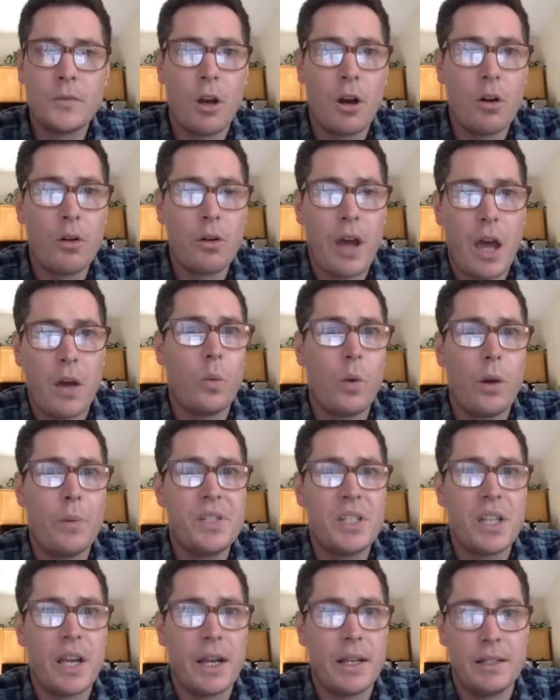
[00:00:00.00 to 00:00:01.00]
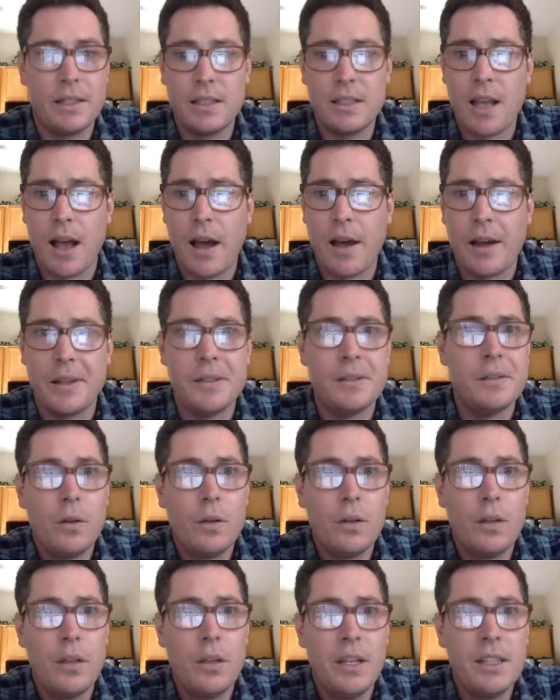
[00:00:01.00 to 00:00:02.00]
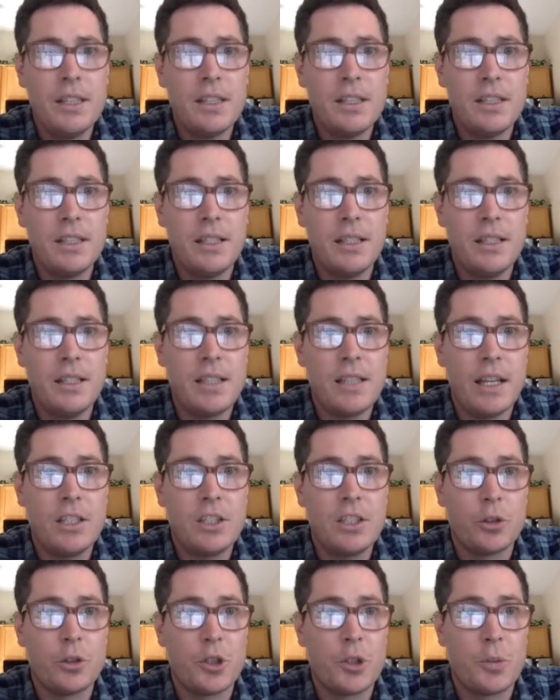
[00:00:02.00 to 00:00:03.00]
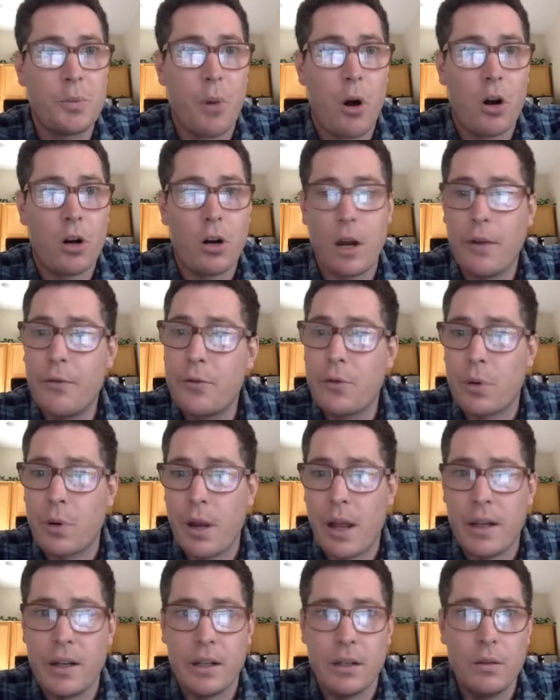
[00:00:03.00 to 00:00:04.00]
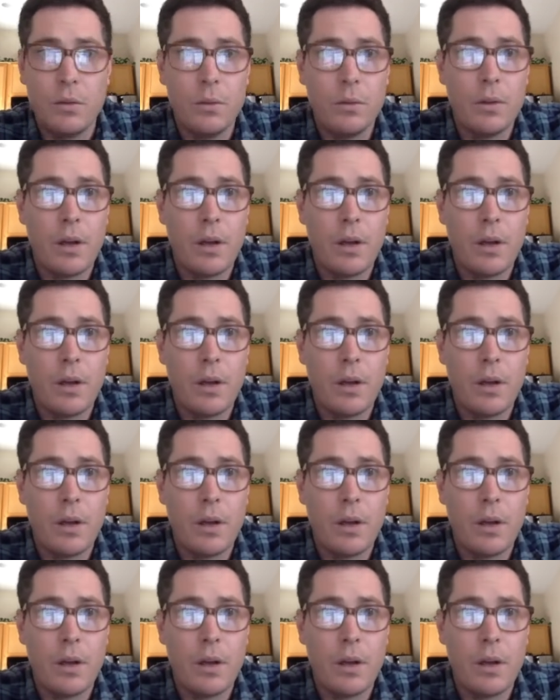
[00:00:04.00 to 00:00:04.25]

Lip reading: Okay, website design. This is a search bar I've created.